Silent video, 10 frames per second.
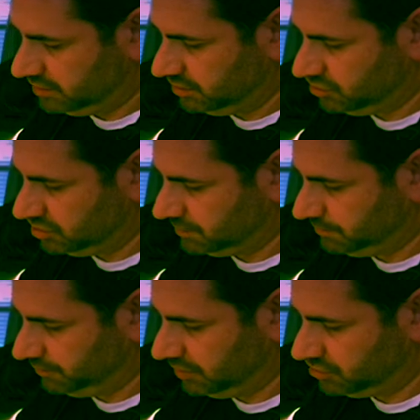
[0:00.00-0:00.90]
You just
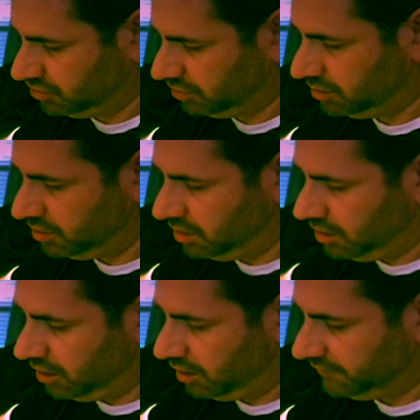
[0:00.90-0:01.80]
get your
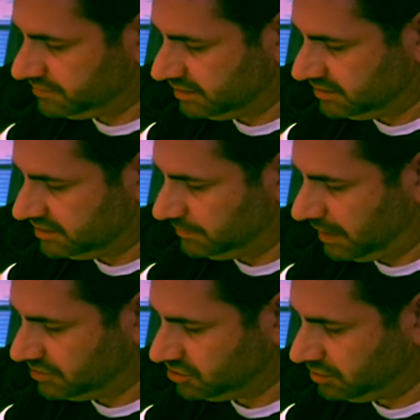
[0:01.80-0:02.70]
offset
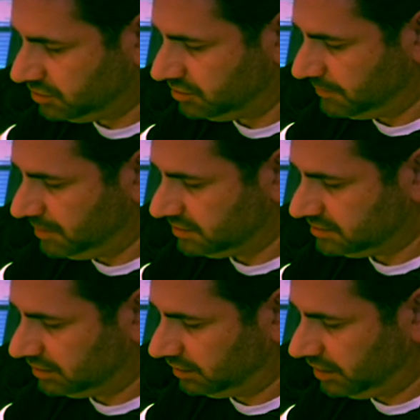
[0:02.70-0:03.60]
spatula. That makes
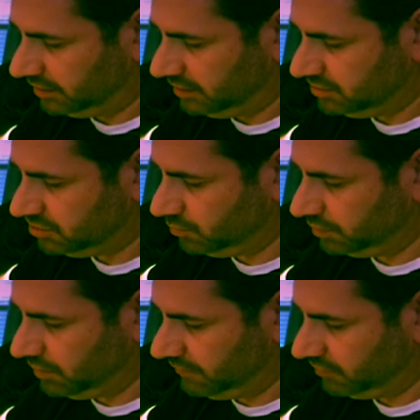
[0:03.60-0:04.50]
it a lot easier when
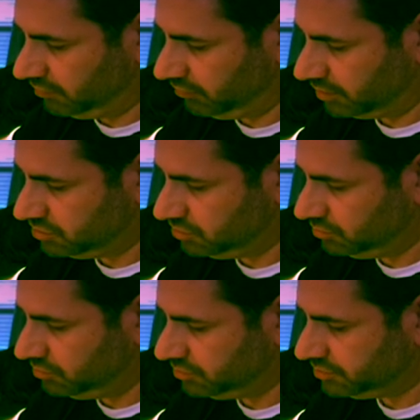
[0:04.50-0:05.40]
you have the correct
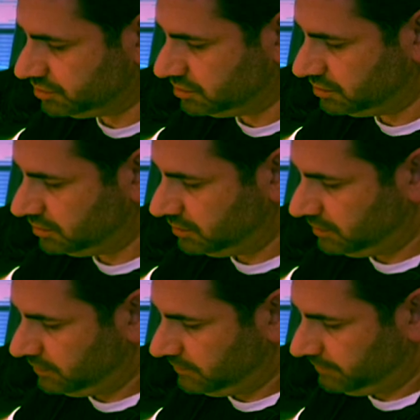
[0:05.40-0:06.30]
tools.
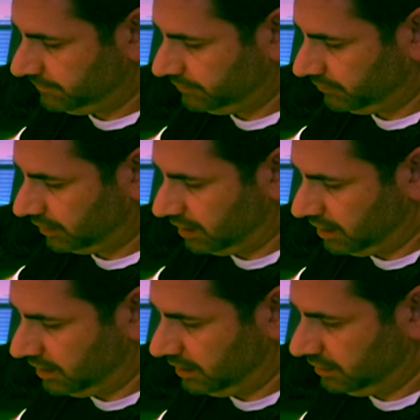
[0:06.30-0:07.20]

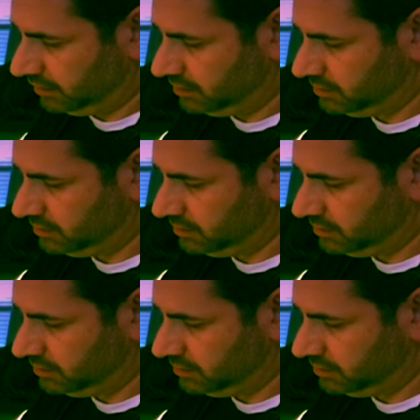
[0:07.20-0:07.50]
And